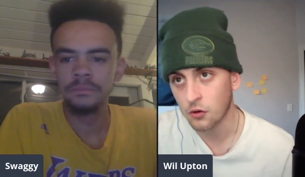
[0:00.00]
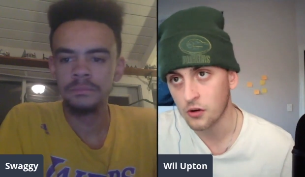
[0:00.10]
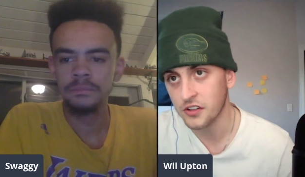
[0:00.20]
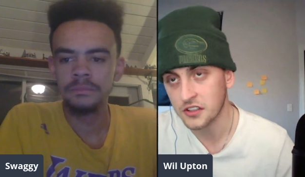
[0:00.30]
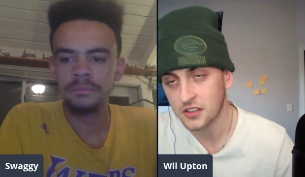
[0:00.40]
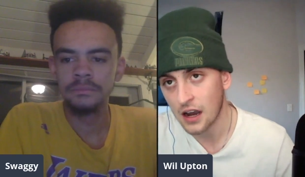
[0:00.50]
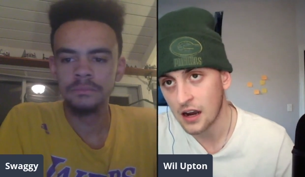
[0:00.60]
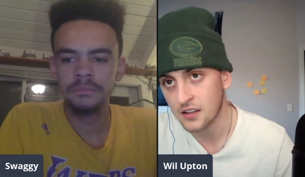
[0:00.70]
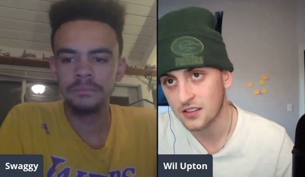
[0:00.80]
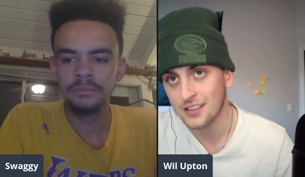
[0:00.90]
Speaker 1: for these
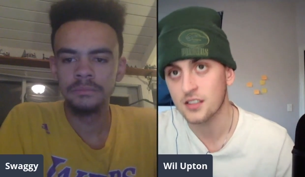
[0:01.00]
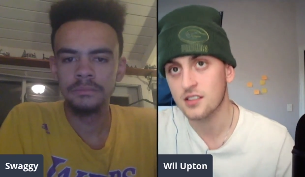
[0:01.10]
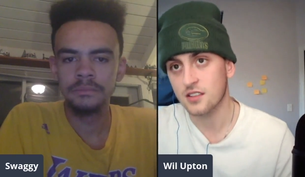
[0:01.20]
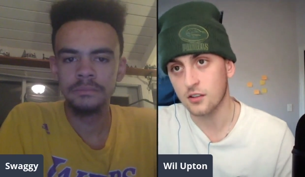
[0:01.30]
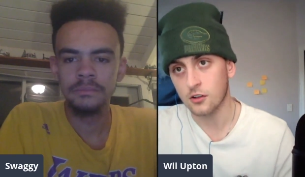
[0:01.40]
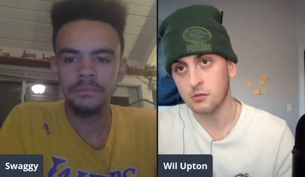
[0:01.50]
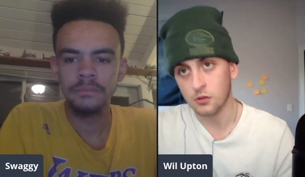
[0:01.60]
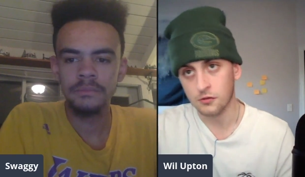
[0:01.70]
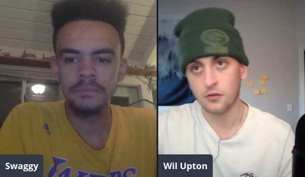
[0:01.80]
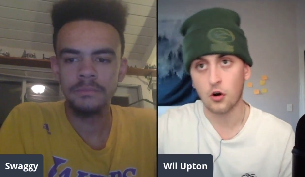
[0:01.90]
guys and still
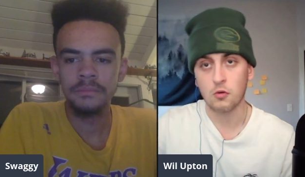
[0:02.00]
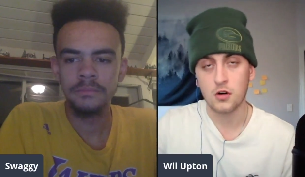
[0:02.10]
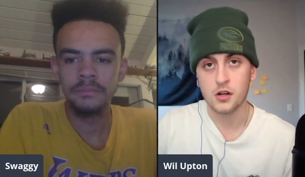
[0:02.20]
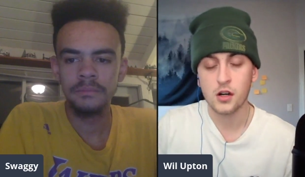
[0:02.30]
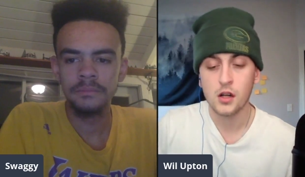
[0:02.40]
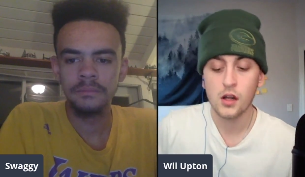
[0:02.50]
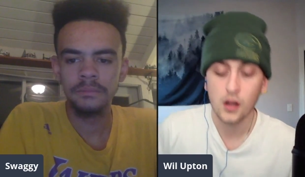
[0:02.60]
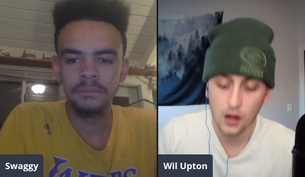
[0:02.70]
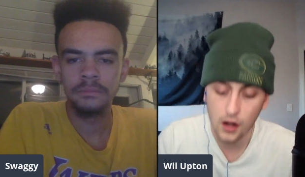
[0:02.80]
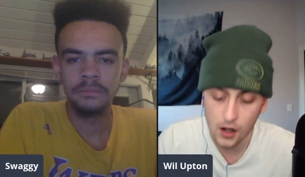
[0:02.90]
move forward
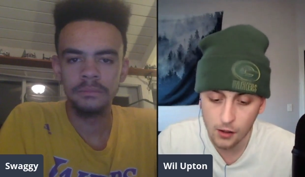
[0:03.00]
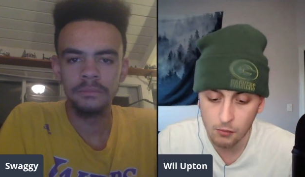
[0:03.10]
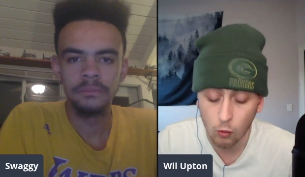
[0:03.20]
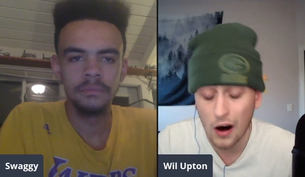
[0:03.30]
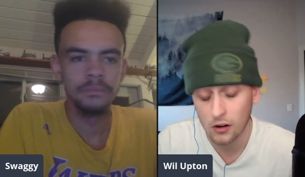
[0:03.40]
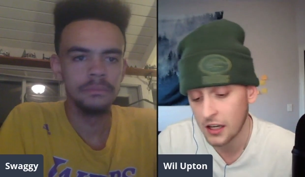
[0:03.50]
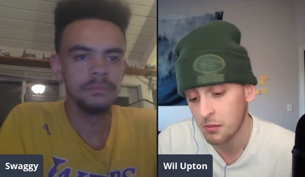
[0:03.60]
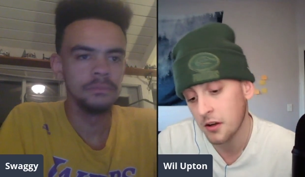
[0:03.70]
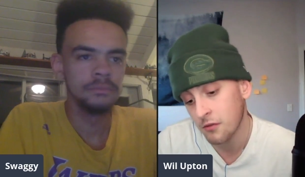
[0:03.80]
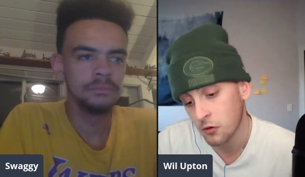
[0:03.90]
uh, while
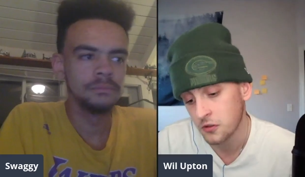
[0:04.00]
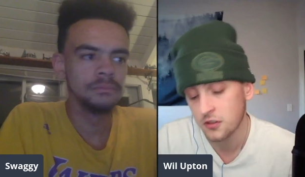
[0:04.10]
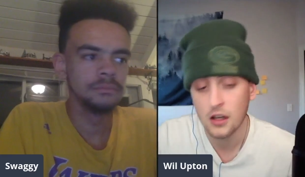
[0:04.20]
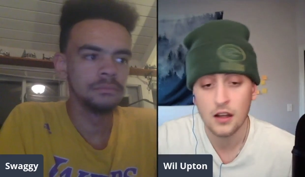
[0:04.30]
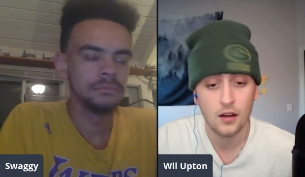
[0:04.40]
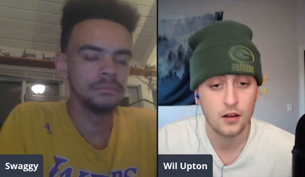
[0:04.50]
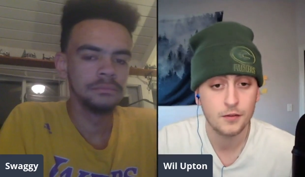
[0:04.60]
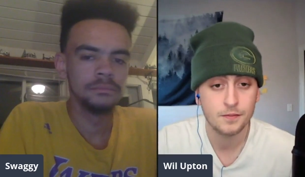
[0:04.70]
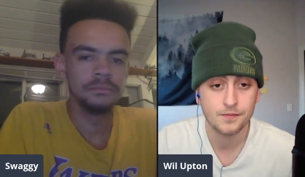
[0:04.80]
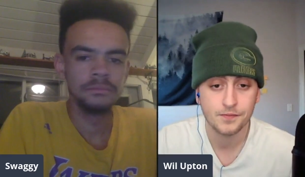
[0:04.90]
keeping Vuce.
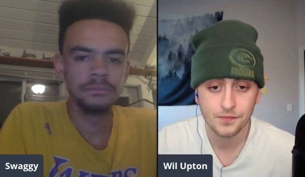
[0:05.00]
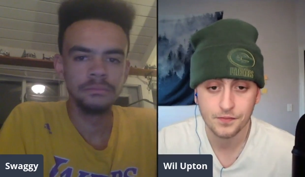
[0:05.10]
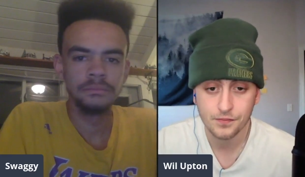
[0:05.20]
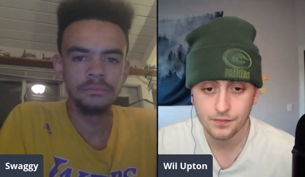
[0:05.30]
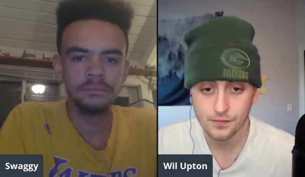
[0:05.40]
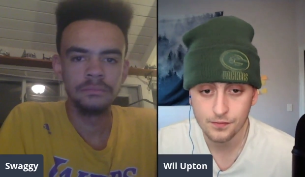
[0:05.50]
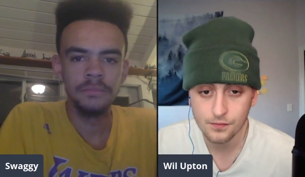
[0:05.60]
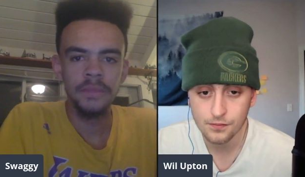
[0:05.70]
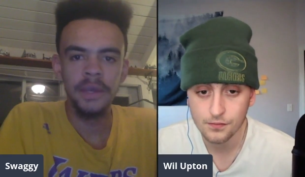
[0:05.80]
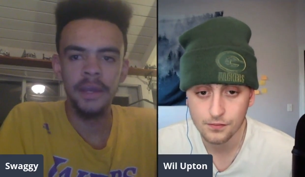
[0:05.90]

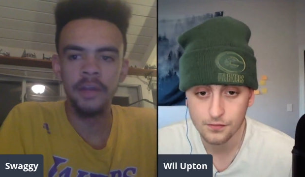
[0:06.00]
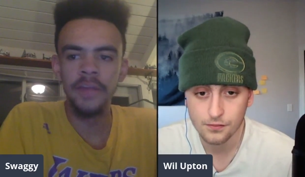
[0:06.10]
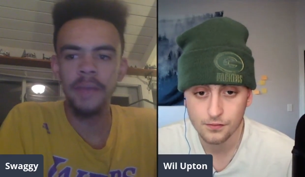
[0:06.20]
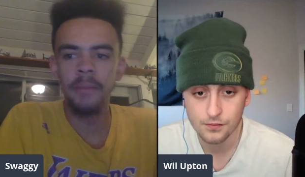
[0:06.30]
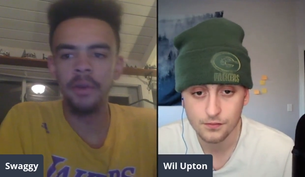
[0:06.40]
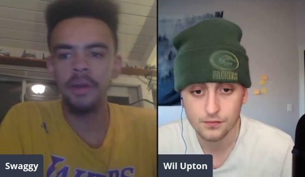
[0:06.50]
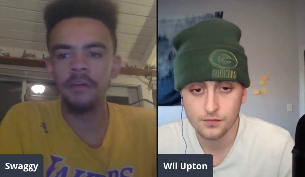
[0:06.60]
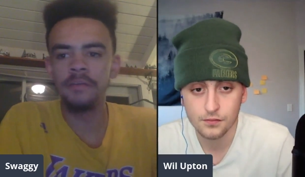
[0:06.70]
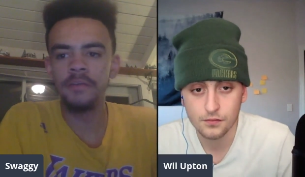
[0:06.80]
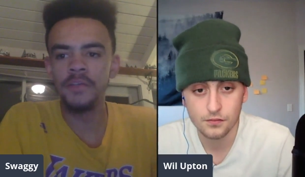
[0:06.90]
Speaker 2: Yeah, I heard that
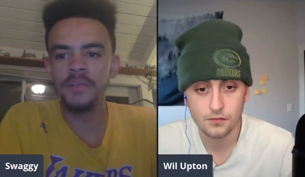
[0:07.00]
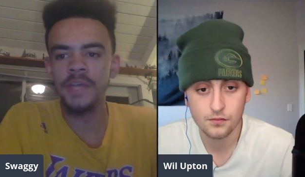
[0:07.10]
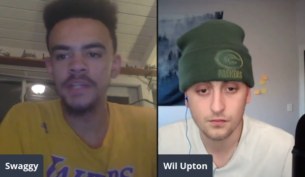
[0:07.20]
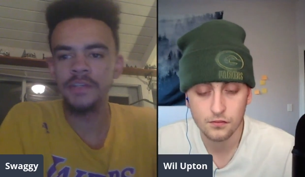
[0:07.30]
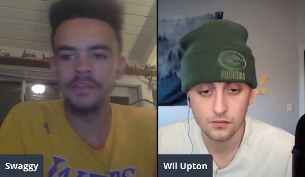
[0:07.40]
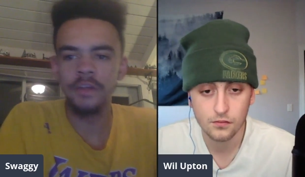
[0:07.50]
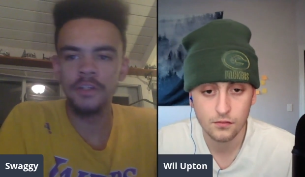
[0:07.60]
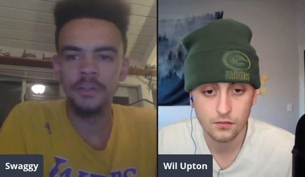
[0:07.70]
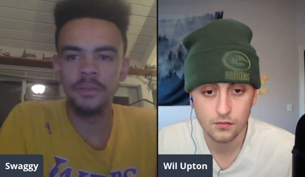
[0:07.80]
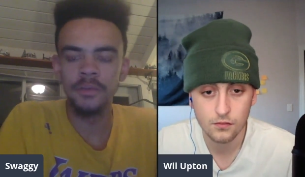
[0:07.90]
Markelle Fultz was actually
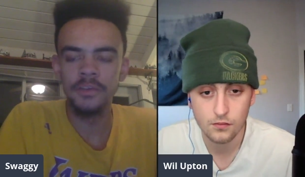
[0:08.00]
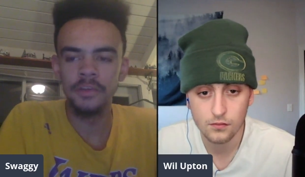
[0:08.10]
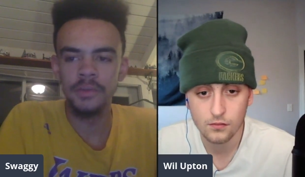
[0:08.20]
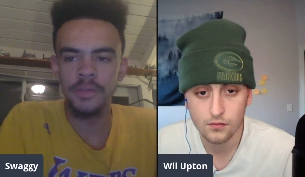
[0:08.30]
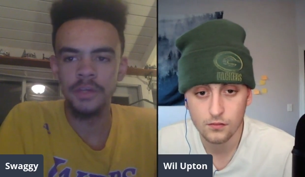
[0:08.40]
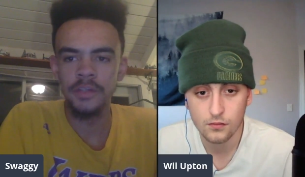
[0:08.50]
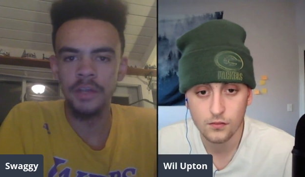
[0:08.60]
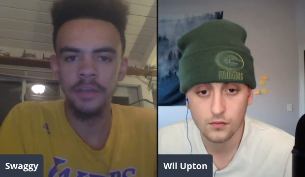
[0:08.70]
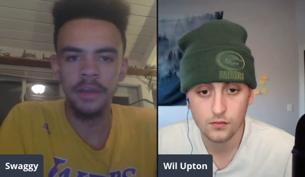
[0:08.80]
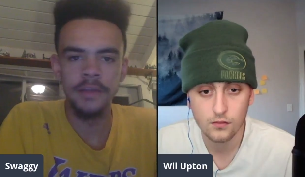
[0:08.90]
untouchable, and so was uh,
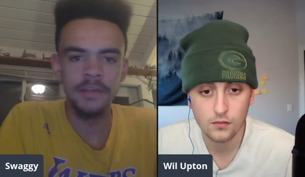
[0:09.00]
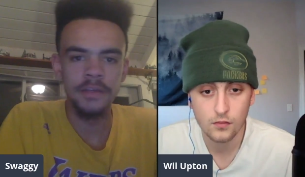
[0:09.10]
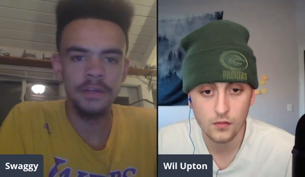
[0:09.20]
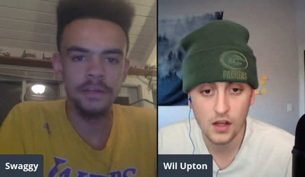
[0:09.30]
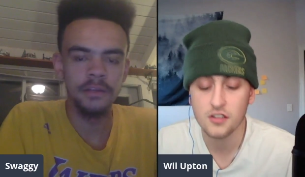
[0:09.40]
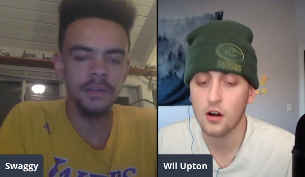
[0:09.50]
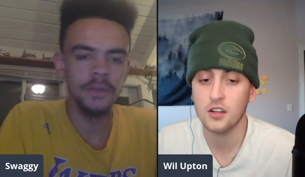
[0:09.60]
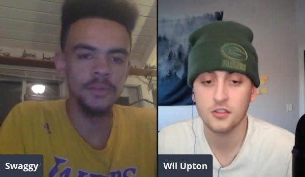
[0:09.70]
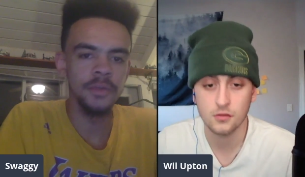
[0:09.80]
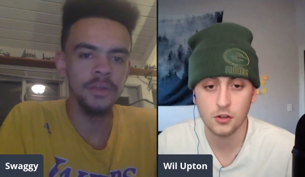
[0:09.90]
Jonathan Isaac. I thought That's that
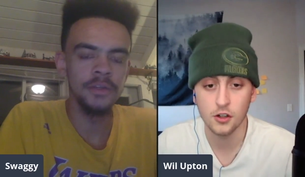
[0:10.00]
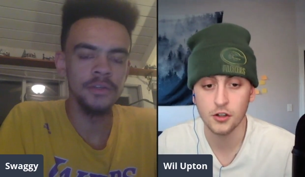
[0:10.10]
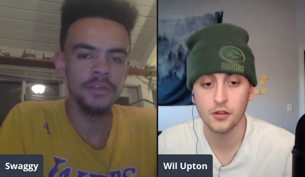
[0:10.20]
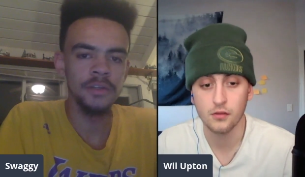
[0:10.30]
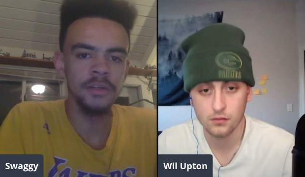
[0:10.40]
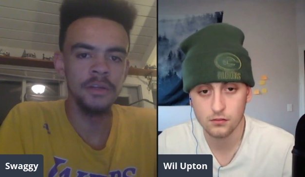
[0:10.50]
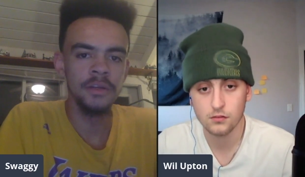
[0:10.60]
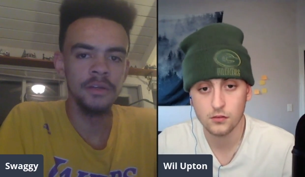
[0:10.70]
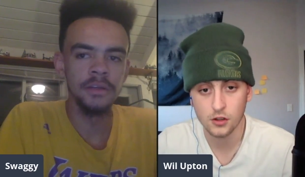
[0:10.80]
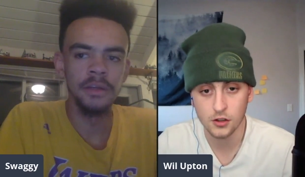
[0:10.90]
was awesome. Pretty good.
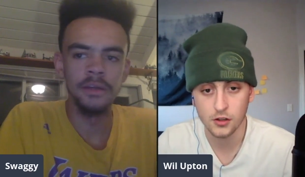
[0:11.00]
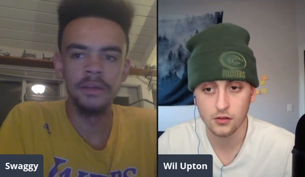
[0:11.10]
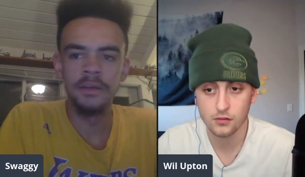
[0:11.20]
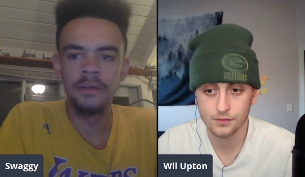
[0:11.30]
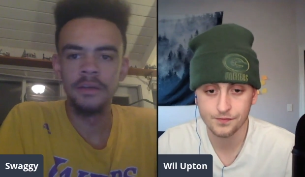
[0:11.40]
Yeah. Good.